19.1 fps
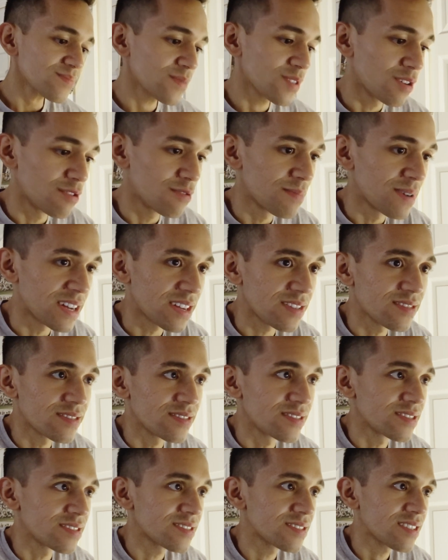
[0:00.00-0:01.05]
Oh my
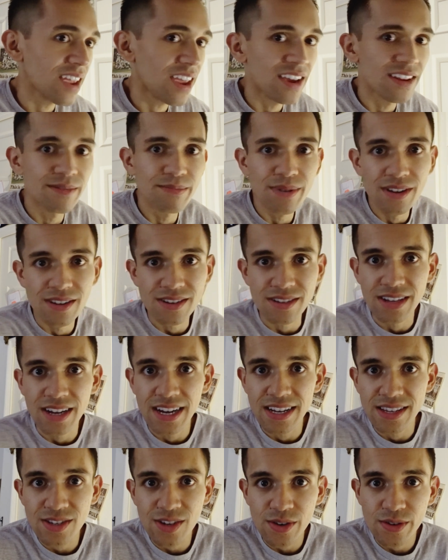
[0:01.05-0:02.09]
goodness, anabolic
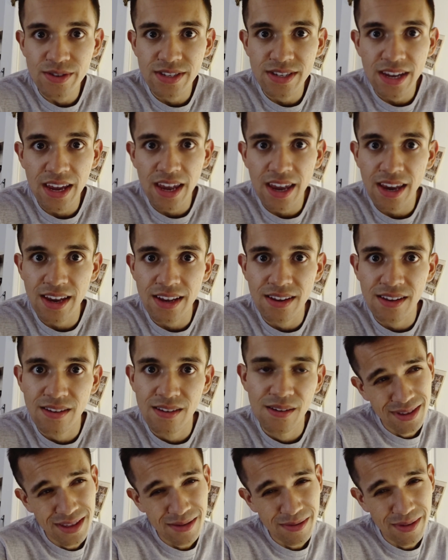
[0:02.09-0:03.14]
diets are insane.
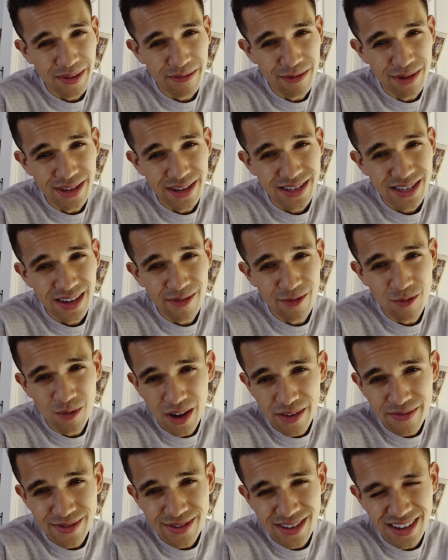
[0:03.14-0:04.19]
I think we have what, like 7
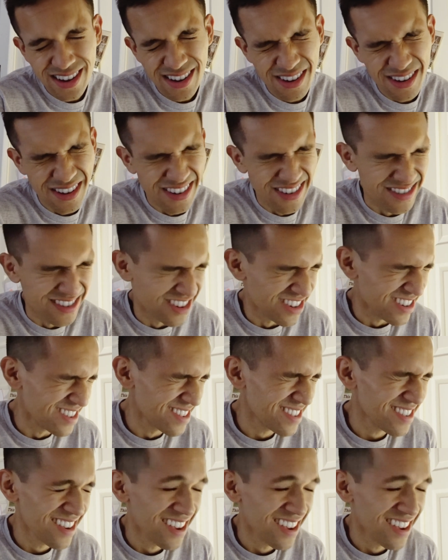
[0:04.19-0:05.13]
waffles left? Oh jeez.